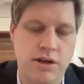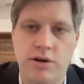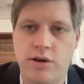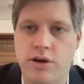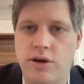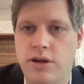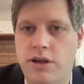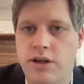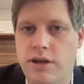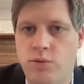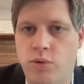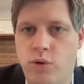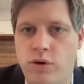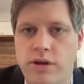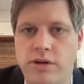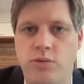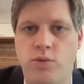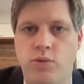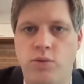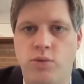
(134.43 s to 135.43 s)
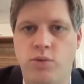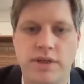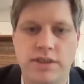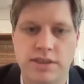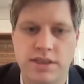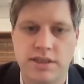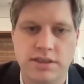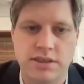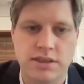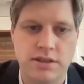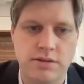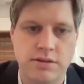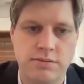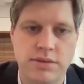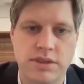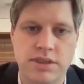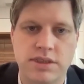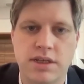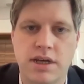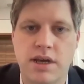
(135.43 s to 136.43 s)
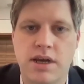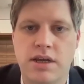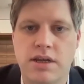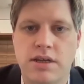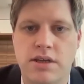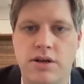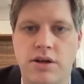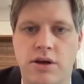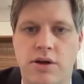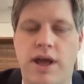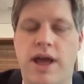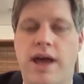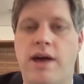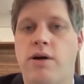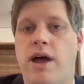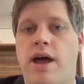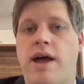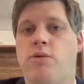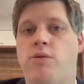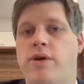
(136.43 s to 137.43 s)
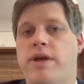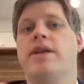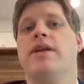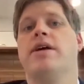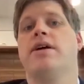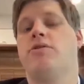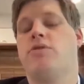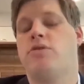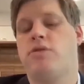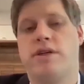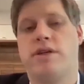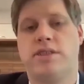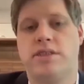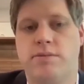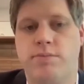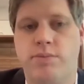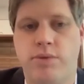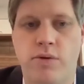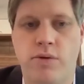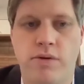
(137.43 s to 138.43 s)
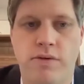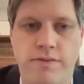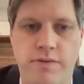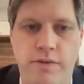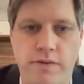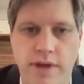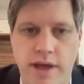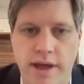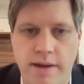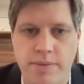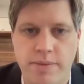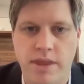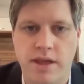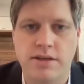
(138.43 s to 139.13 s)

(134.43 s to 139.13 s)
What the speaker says: early warning weather systems, how we can increase support for that.